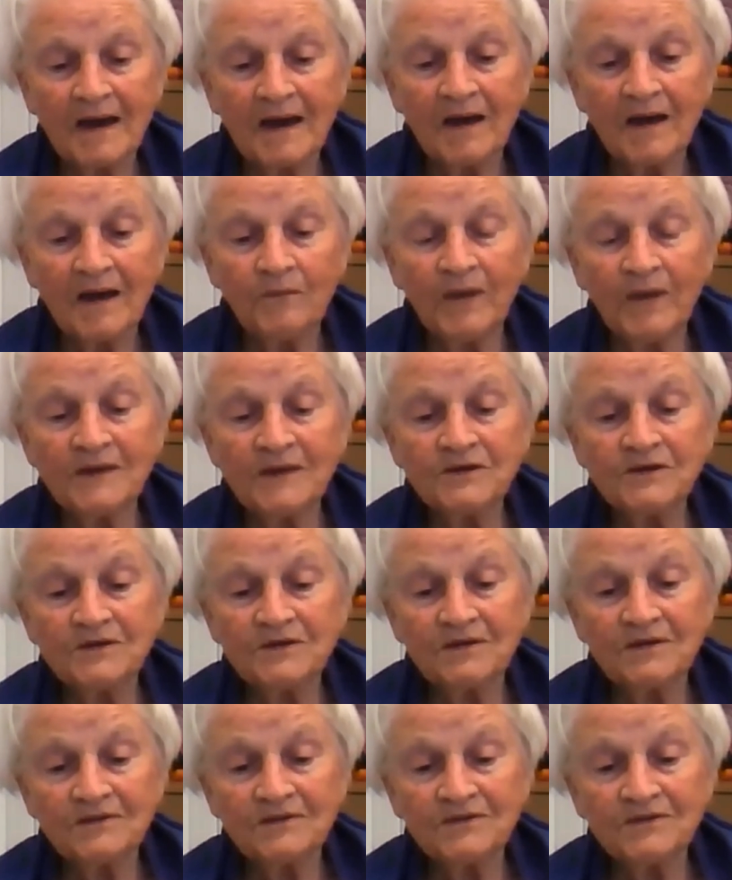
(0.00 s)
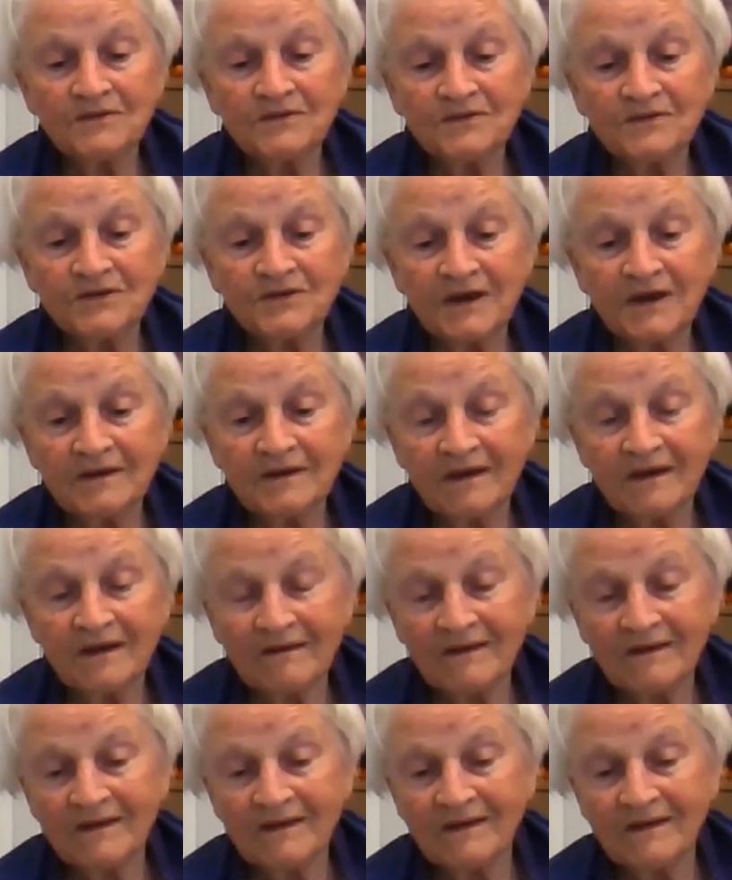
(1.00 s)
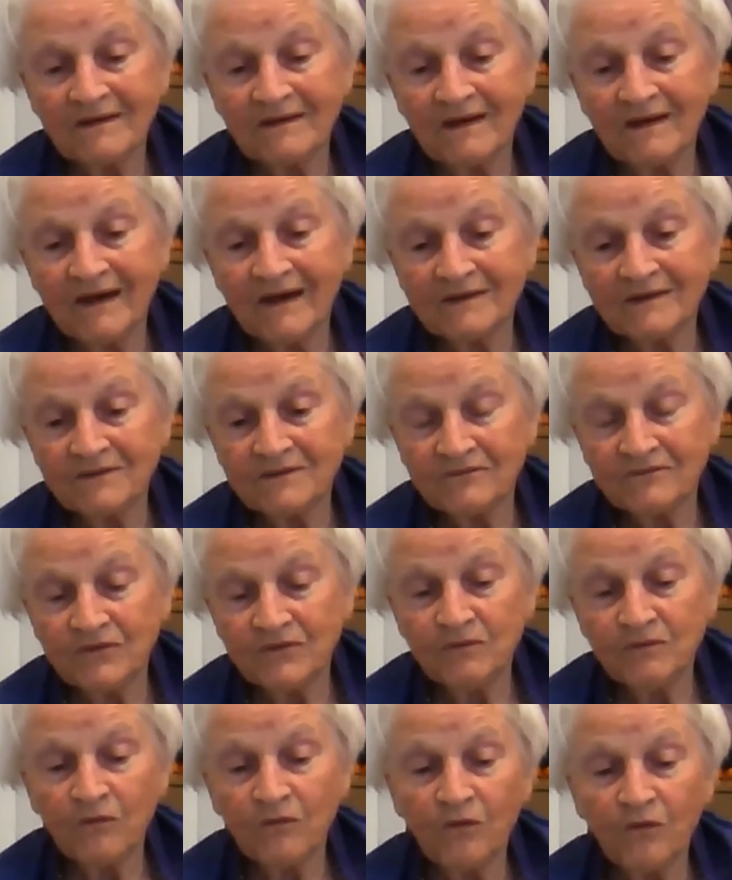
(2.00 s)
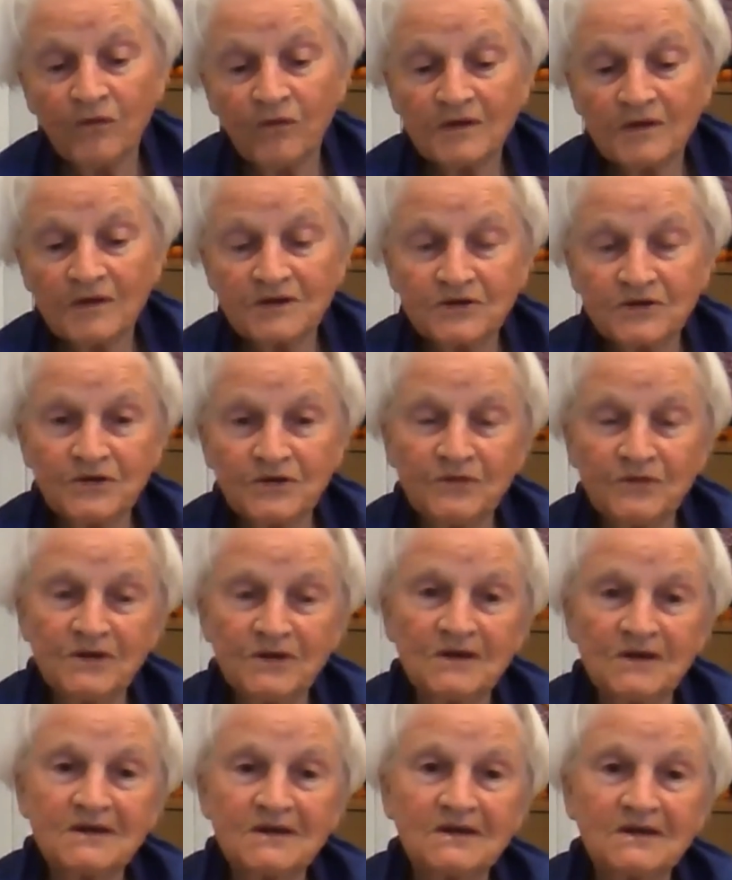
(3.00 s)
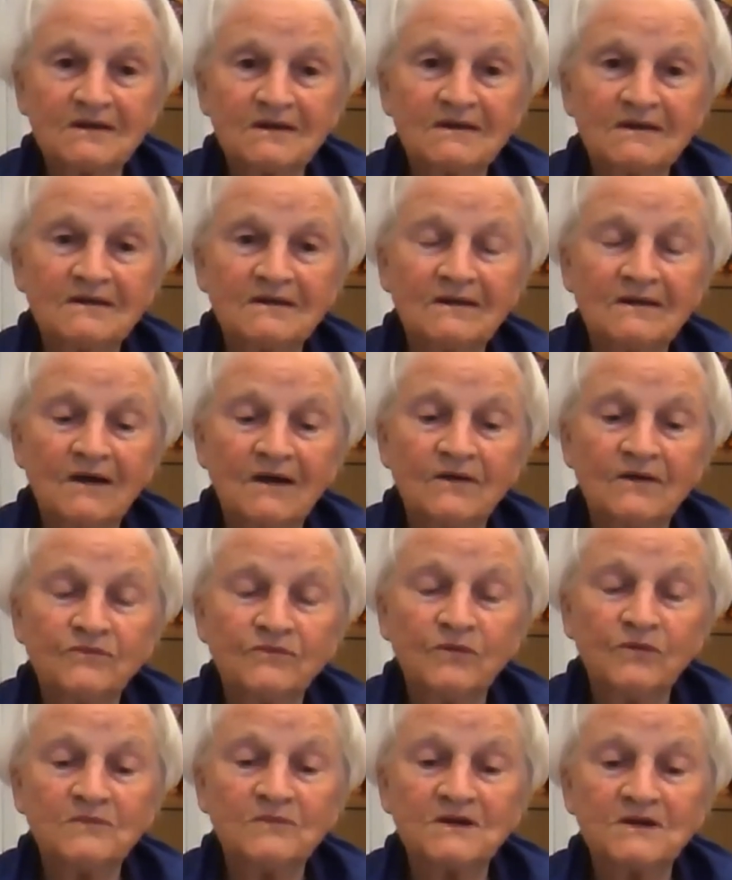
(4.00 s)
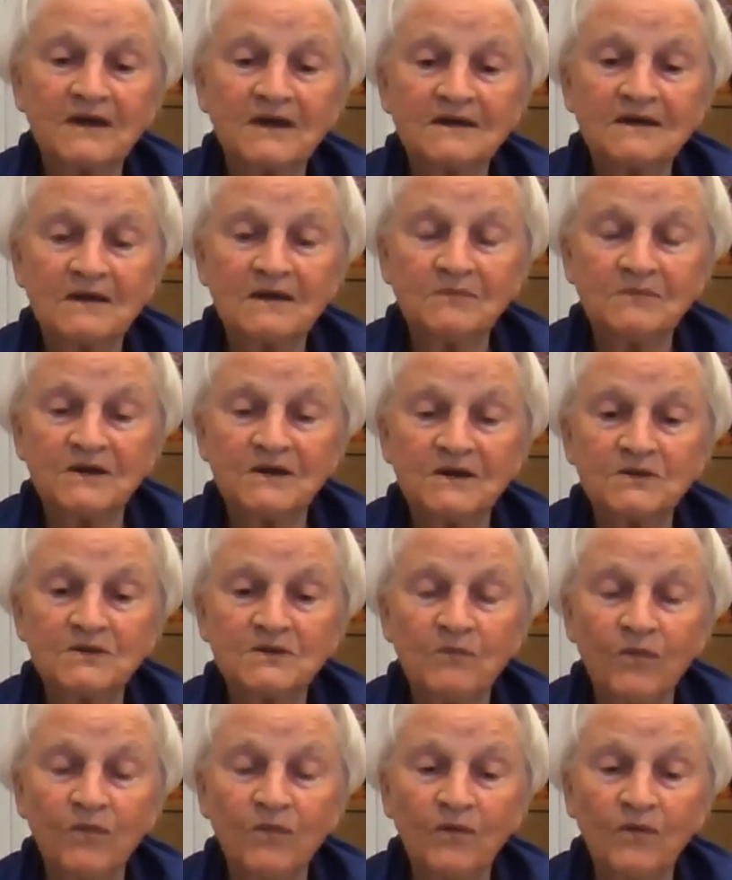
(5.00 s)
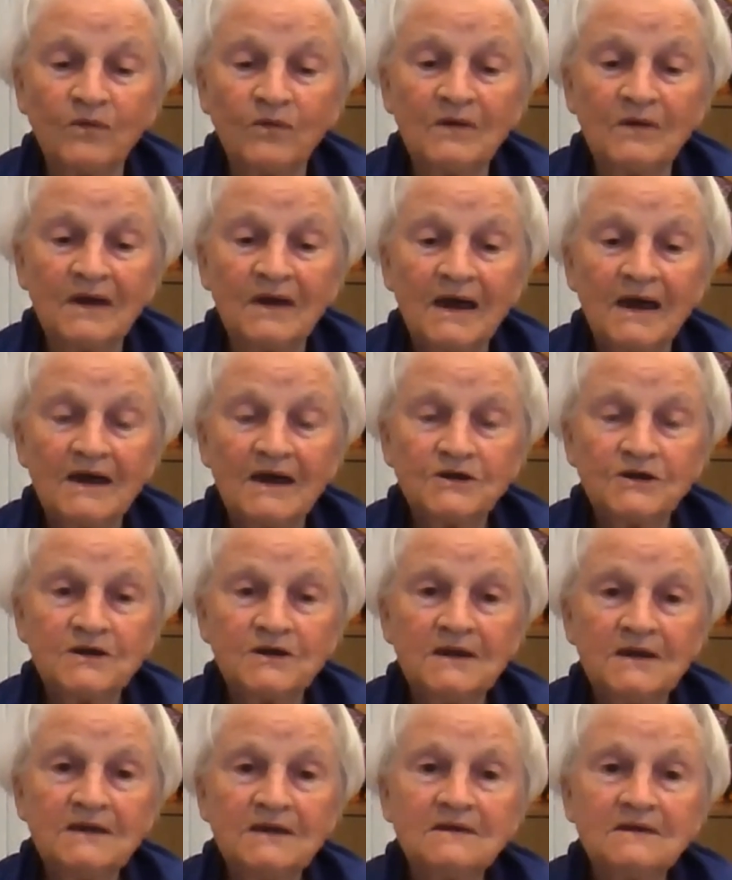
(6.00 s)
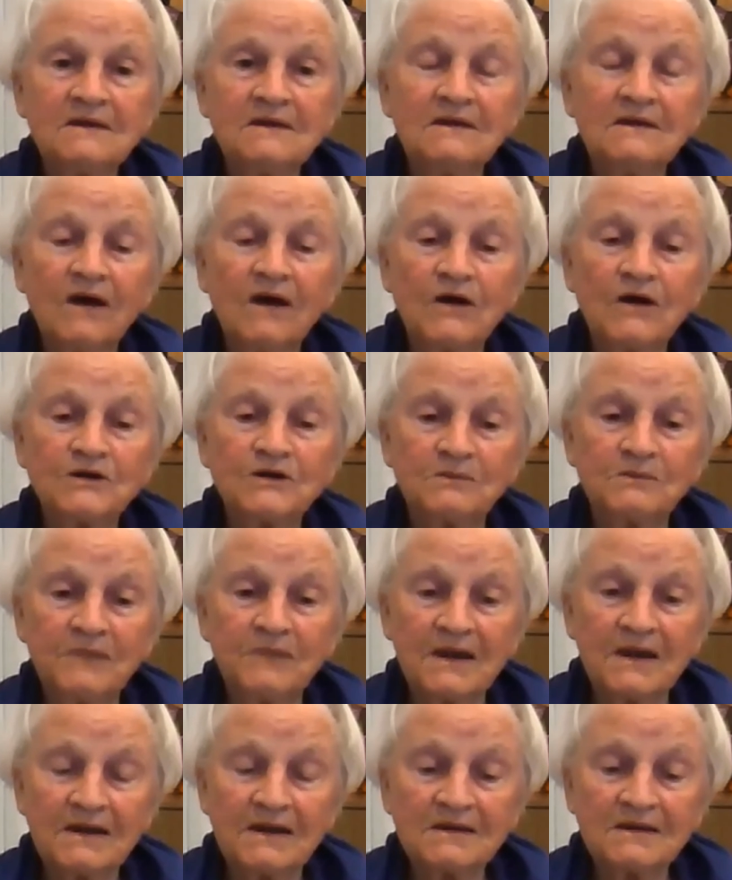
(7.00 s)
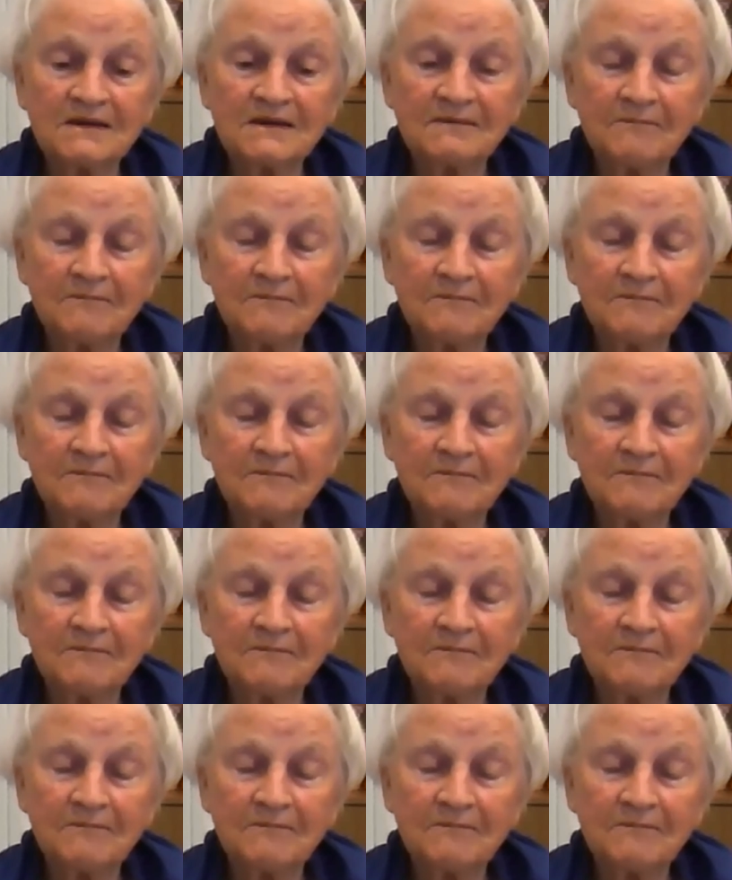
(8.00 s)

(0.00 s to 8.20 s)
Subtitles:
When Jaya had a few more students and the room was getting a bit small, she needed a larger place.